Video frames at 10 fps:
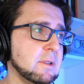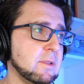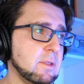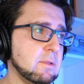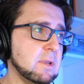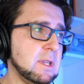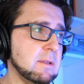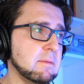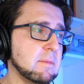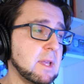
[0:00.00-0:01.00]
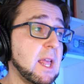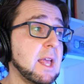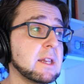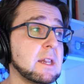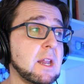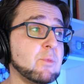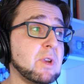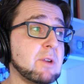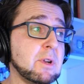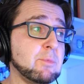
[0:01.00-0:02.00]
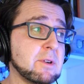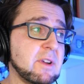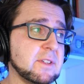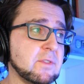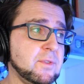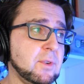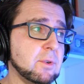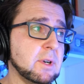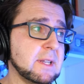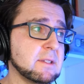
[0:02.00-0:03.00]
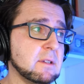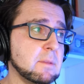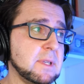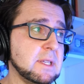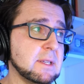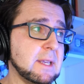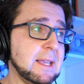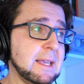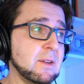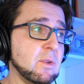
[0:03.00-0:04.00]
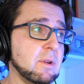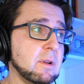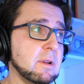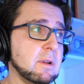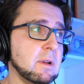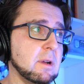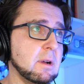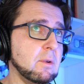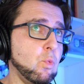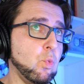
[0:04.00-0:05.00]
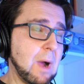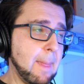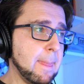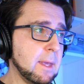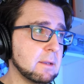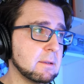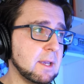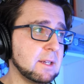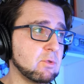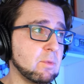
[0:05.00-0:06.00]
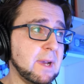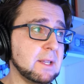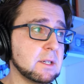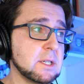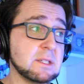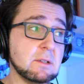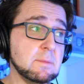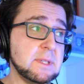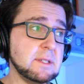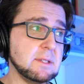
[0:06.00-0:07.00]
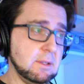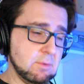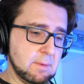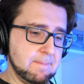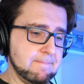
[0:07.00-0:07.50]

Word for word: 3. And then we, when we arrive at 4, that's going to be, again, uh, 1 and the remainder is going to be zero.